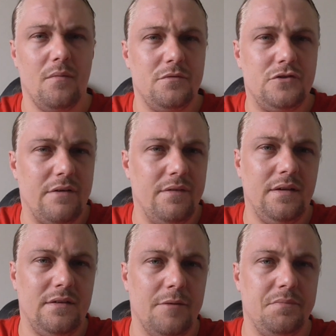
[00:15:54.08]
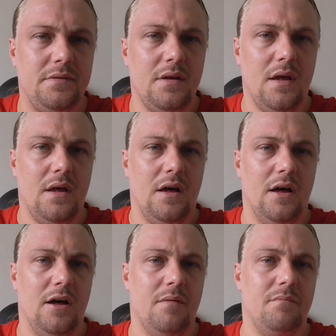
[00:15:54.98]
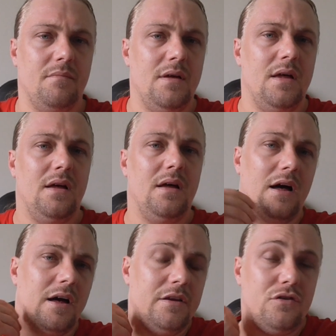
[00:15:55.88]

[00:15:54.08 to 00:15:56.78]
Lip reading: traveling tips. I